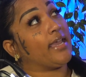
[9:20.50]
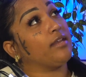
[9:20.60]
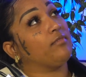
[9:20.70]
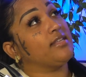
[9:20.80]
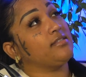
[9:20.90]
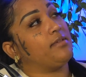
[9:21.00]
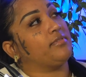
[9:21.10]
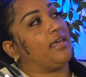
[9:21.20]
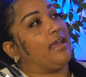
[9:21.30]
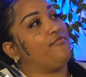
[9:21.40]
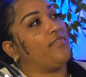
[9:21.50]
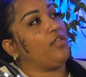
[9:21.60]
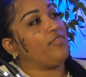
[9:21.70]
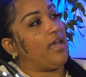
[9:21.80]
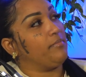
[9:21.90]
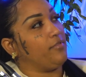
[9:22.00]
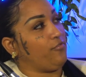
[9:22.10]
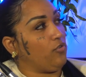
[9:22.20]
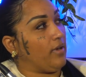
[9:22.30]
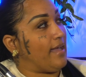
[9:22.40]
can resonate with that. I felt that before.